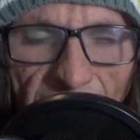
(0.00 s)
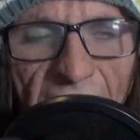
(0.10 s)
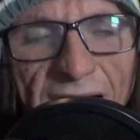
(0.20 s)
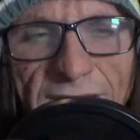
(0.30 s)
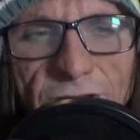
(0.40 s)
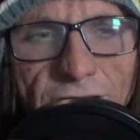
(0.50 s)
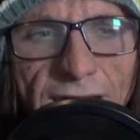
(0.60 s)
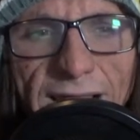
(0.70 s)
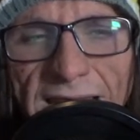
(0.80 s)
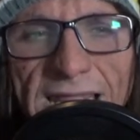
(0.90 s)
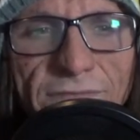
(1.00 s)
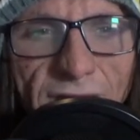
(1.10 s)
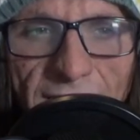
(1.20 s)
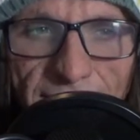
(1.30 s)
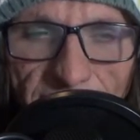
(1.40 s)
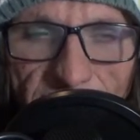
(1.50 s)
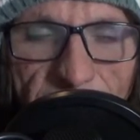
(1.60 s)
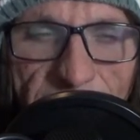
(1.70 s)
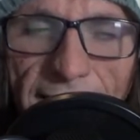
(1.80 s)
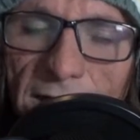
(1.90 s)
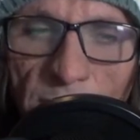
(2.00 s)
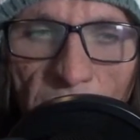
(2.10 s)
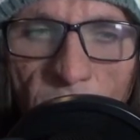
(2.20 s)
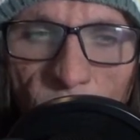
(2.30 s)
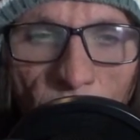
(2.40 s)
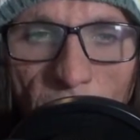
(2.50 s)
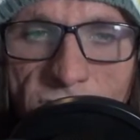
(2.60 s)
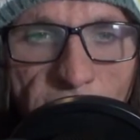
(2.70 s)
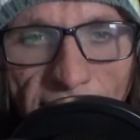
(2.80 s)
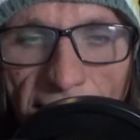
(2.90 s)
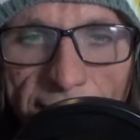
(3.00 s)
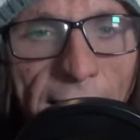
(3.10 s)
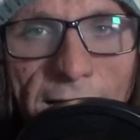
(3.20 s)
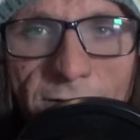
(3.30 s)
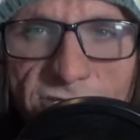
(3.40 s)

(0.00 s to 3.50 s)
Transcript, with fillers: I couldn't even think about watching that now.